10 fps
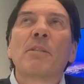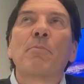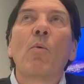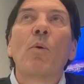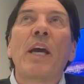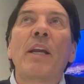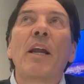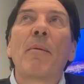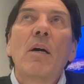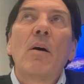But
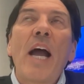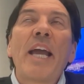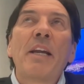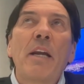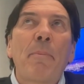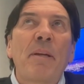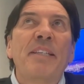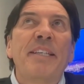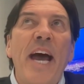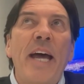I ended up in
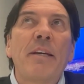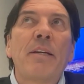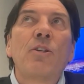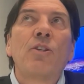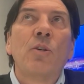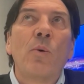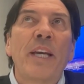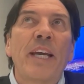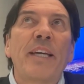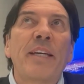debt doing it.